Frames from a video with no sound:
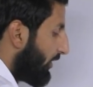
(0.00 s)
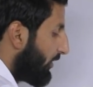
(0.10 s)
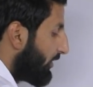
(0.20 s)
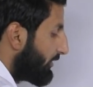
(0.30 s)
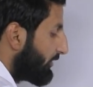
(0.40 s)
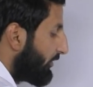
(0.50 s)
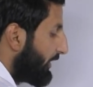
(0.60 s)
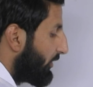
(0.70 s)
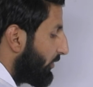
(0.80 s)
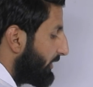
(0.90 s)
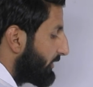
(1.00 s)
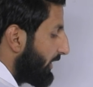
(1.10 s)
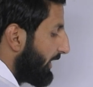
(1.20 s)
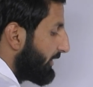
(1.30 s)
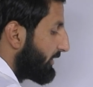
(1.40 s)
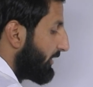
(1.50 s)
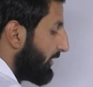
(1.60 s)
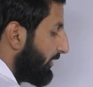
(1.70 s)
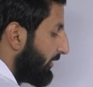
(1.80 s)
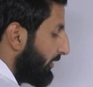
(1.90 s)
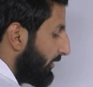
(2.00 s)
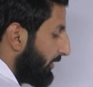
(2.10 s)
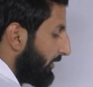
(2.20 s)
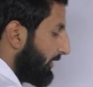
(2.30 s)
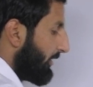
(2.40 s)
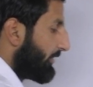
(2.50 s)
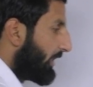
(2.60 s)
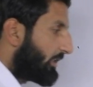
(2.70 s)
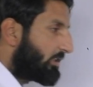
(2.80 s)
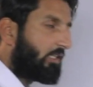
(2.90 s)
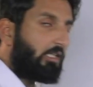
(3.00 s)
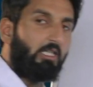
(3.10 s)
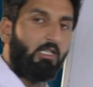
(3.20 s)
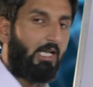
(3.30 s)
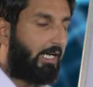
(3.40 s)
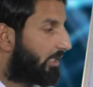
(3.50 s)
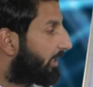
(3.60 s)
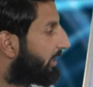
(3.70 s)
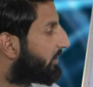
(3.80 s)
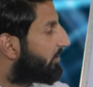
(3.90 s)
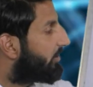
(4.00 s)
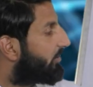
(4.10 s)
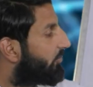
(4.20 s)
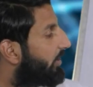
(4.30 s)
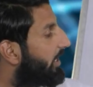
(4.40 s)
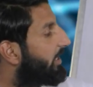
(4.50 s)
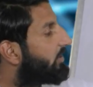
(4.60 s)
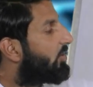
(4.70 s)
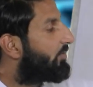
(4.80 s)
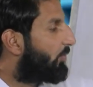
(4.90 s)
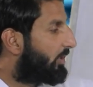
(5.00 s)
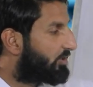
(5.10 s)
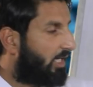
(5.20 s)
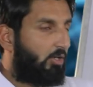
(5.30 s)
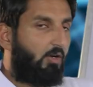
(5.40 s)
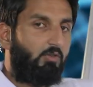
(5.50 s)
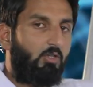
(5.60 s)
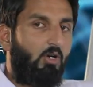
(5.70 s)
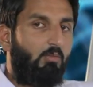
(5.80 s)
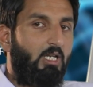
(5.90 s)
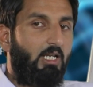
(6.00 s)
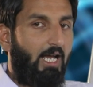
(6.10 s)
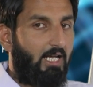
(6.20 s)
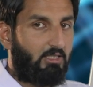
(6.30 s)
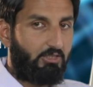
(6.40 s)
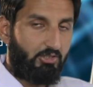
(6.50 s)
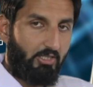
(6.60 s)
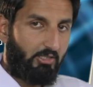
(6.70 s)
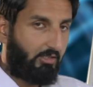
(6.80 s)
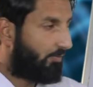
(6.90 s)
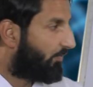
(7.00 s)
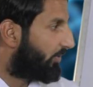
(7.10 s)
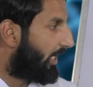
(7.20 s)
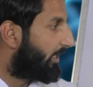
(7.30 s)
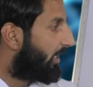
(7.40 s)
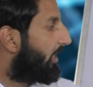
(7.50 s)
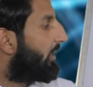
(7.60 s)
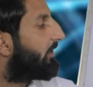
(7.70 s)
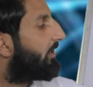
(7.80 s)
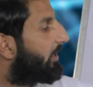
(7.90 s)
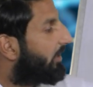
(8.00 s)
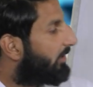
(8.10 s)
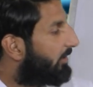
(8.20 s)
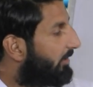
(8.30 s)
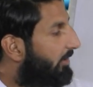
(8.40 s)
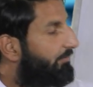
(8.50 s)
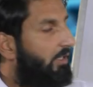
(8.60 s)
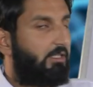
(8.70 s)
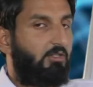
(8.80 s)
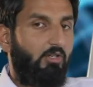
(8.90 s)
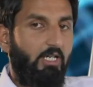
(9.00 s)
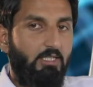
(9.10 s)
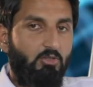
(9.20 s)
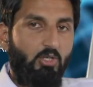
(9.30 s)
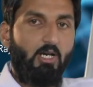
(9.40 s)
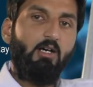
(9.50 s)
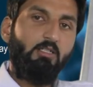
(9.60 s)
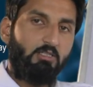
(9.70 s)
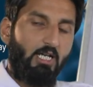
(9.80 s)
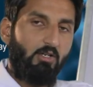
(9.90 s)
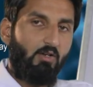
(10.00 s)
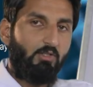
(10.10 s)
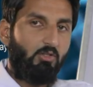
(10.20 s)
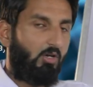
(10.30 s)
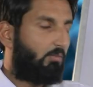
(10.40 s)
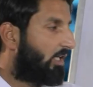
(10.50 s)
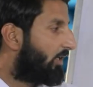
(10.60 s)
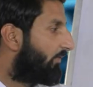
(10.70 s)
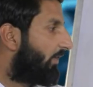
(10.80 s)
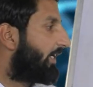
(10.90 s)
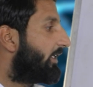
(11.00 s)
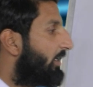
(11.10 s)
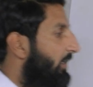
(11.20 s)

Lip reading: All the three coincides. There is nothing like the incident ray is on one side of the normal, as I stated before that. The reflected ray is on other side of the normal. Fine.